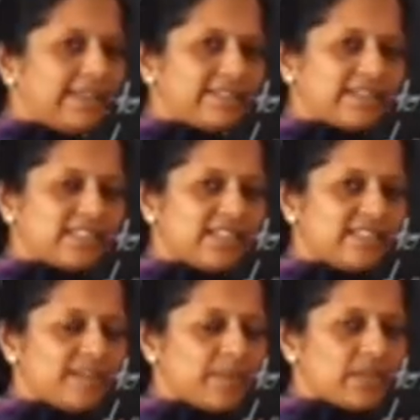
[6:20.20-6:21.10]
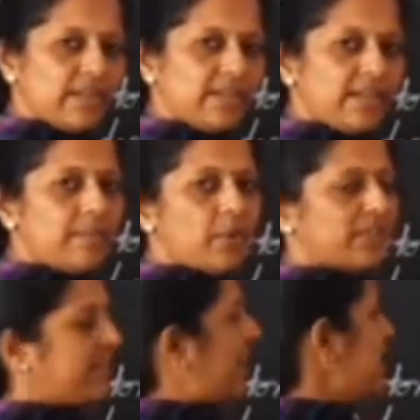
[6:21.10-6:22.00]
like structure is a present for
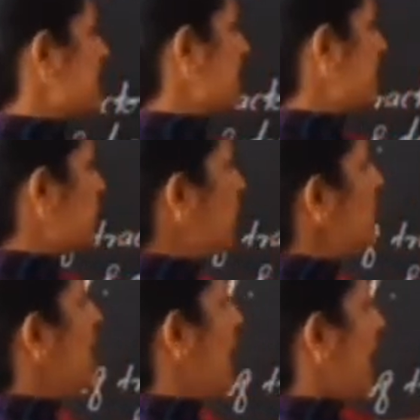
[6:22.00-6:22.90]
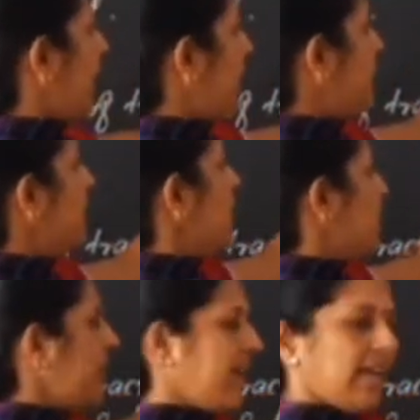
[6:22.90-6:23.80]
the traditional tool,
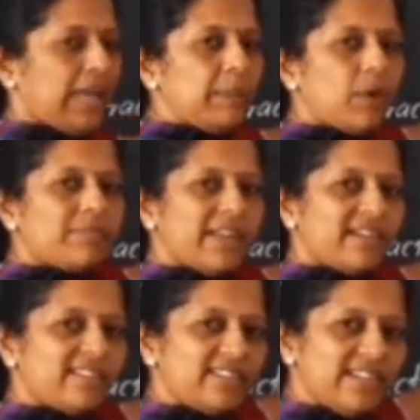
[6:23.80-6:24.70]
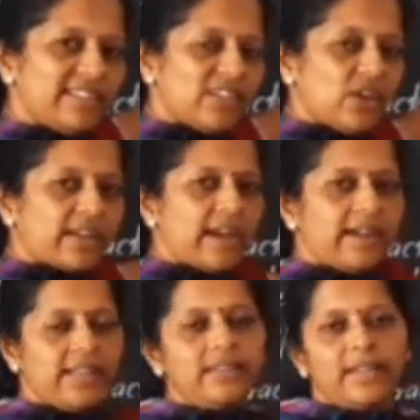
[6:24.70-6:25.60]
and with the help of that the seeds you are
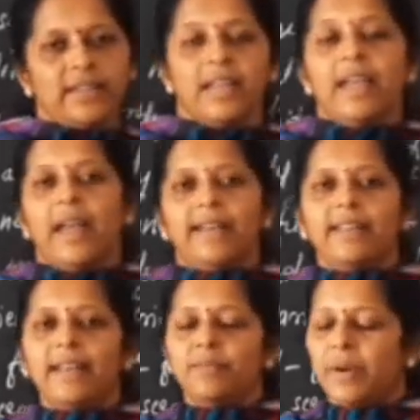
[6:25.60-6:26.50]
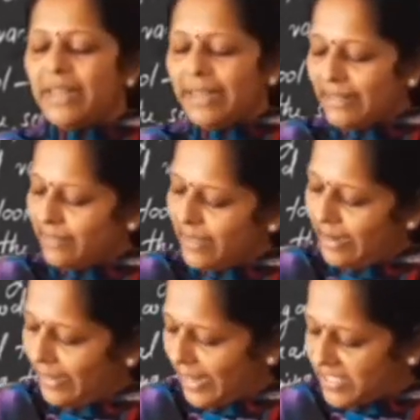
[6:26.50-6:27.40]
adding there, and that funnel is
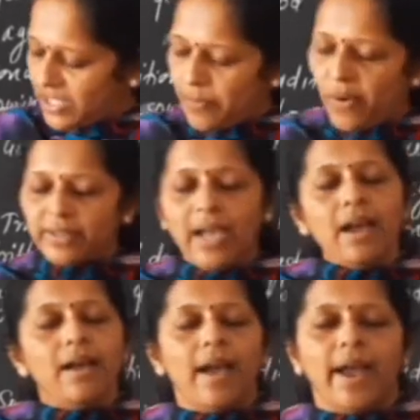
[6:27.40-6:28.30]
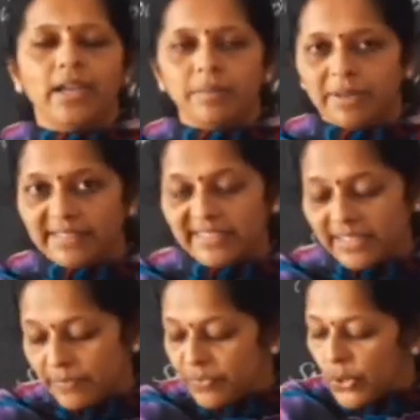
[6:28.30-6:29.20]
there attached for the animals.
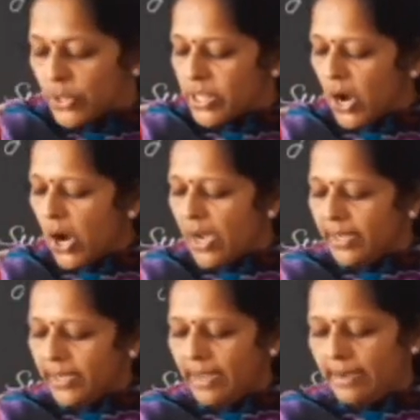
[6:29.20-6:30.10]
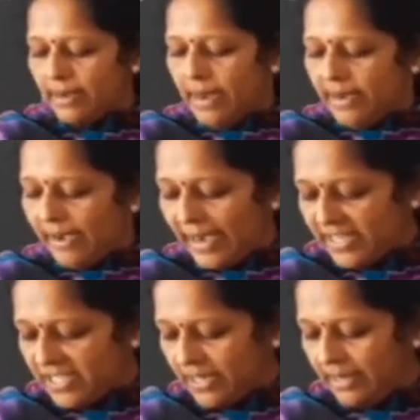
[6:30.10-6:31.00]
So here
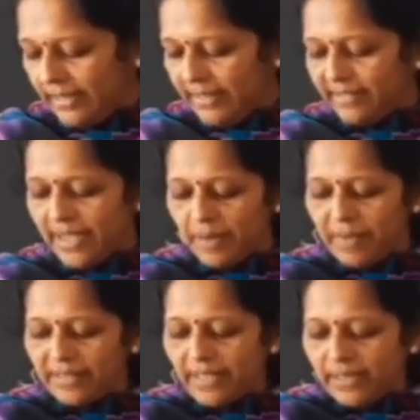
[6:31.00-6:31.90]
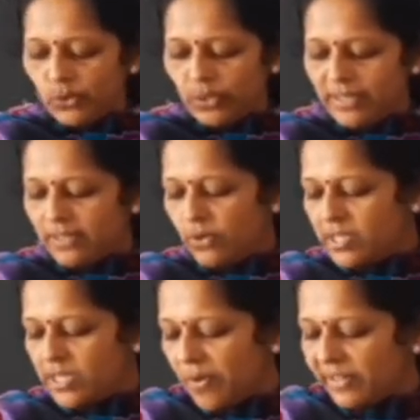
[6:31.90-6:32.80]
traditional it is there method tool is
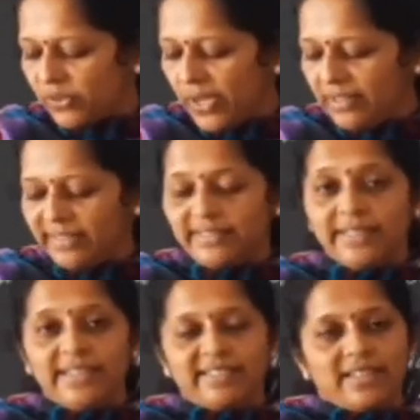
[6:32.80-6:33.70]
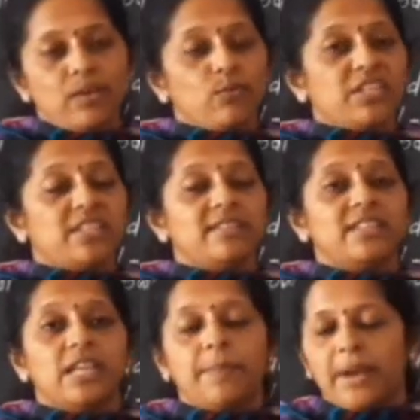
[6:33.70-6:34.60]
used for sowing the seeds, which is a
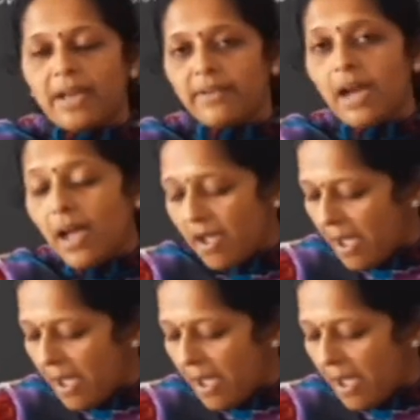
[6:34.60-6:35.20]
shaped have a